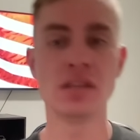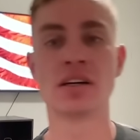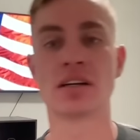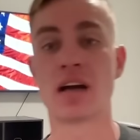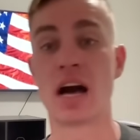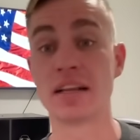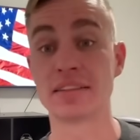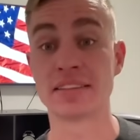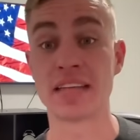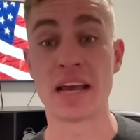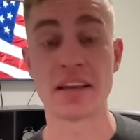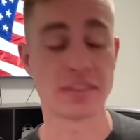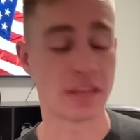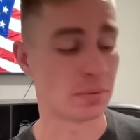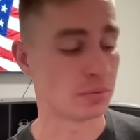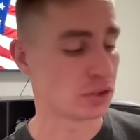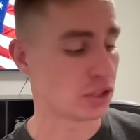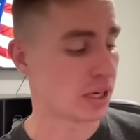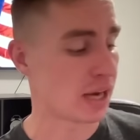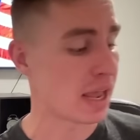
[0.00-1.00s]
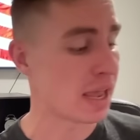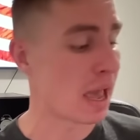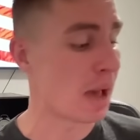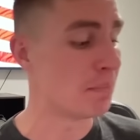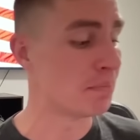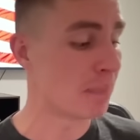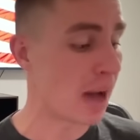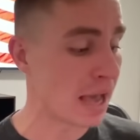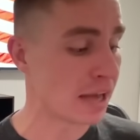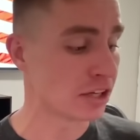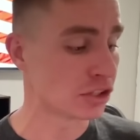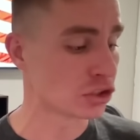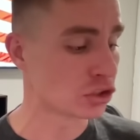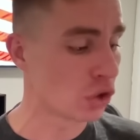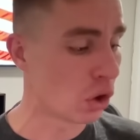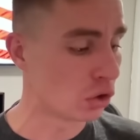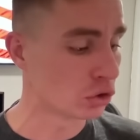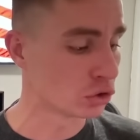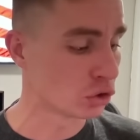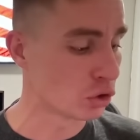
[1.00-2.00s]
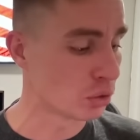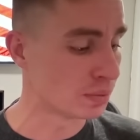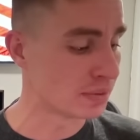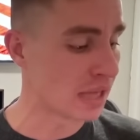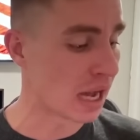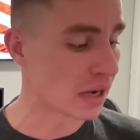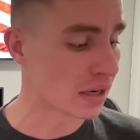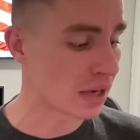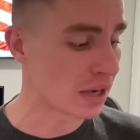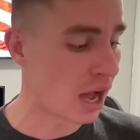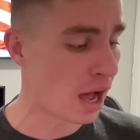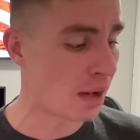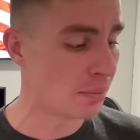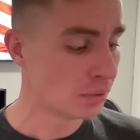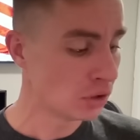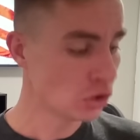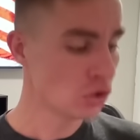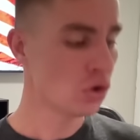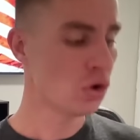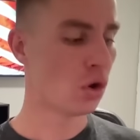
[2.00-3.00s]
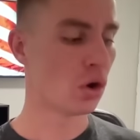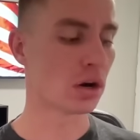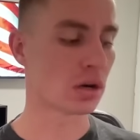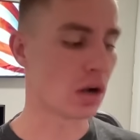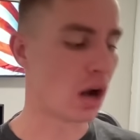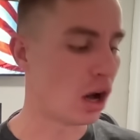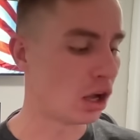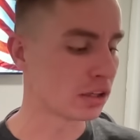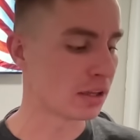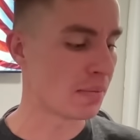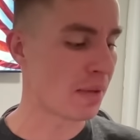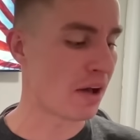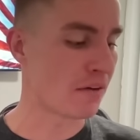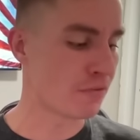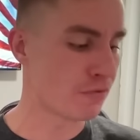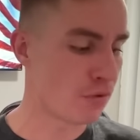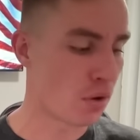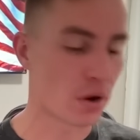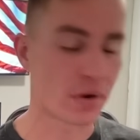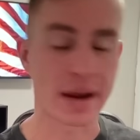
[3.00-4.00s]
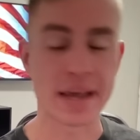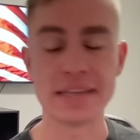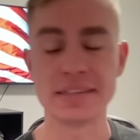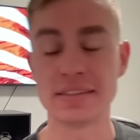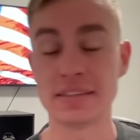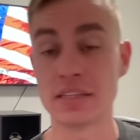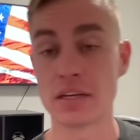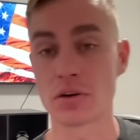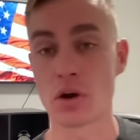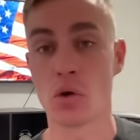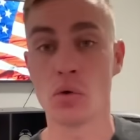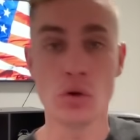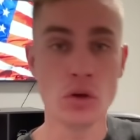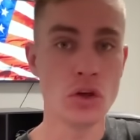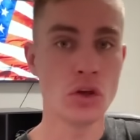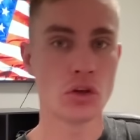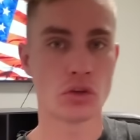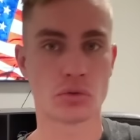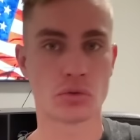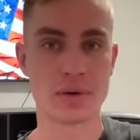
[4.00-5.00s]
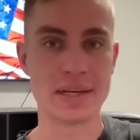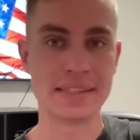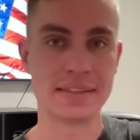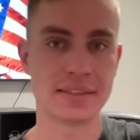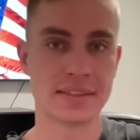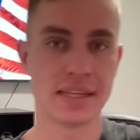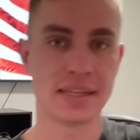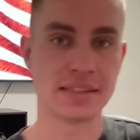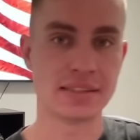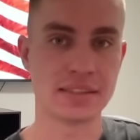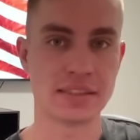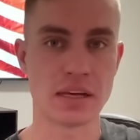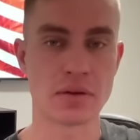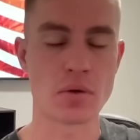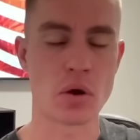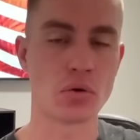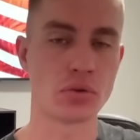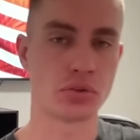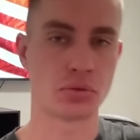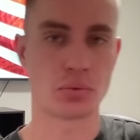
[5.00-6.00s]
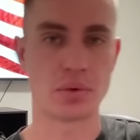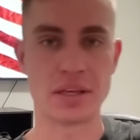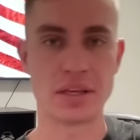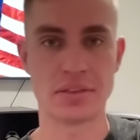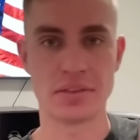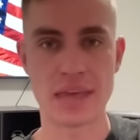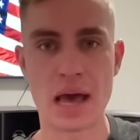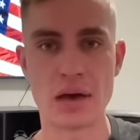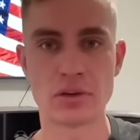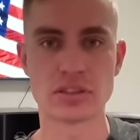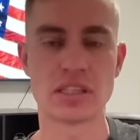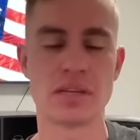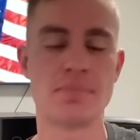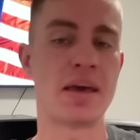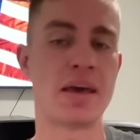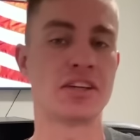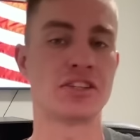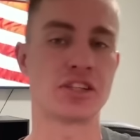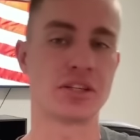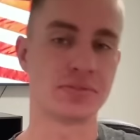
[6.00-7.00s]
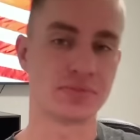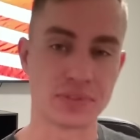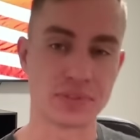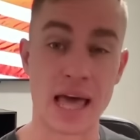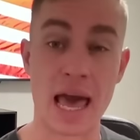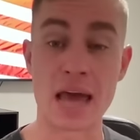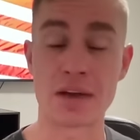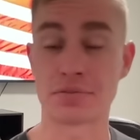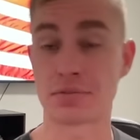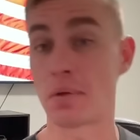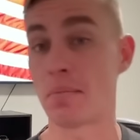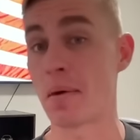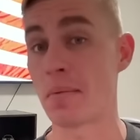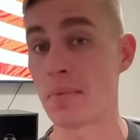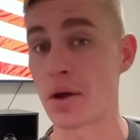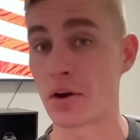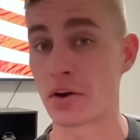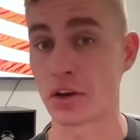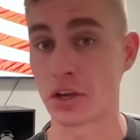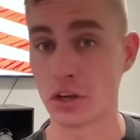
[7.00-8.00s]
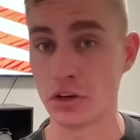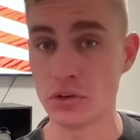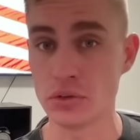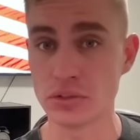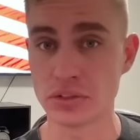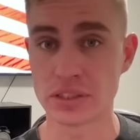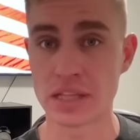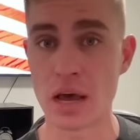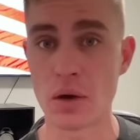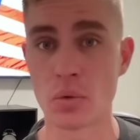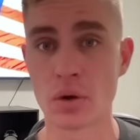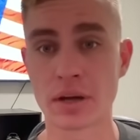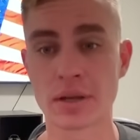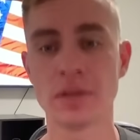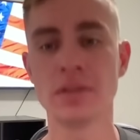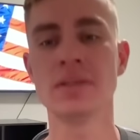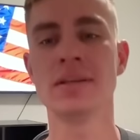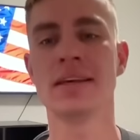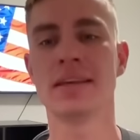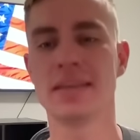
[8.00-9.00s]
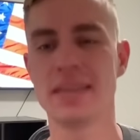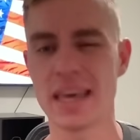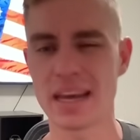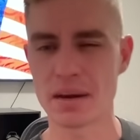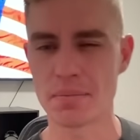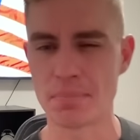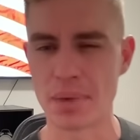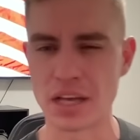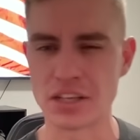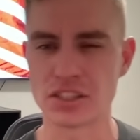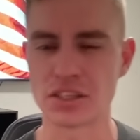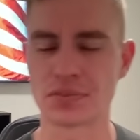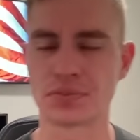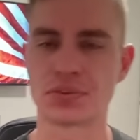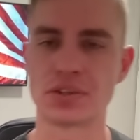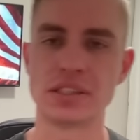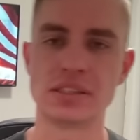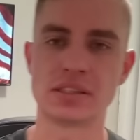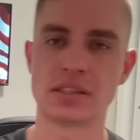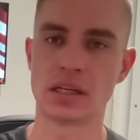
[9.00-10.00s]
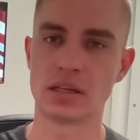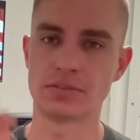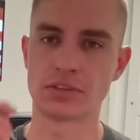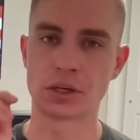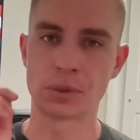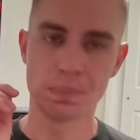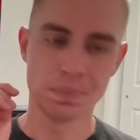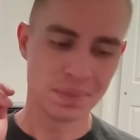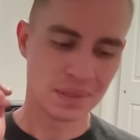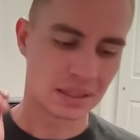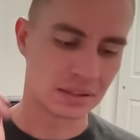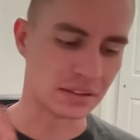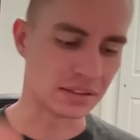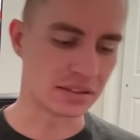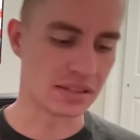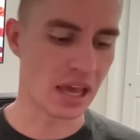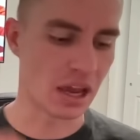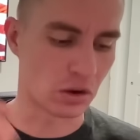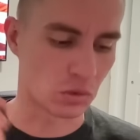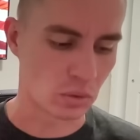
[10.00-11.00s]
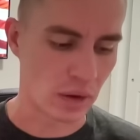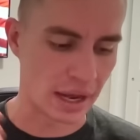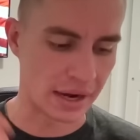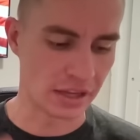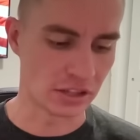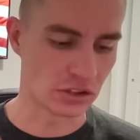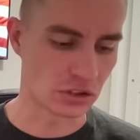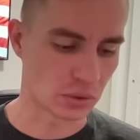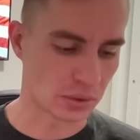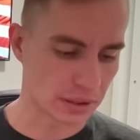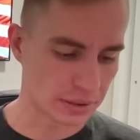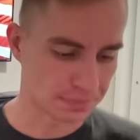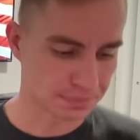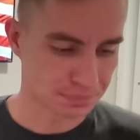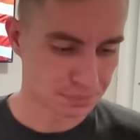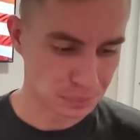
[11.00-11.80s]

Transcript: Contact them today at MidasGoldGroup.com or call them at 480-360-3000. Mention Vlad from American News Network. Get a bunch of free silver. Let's get right into it.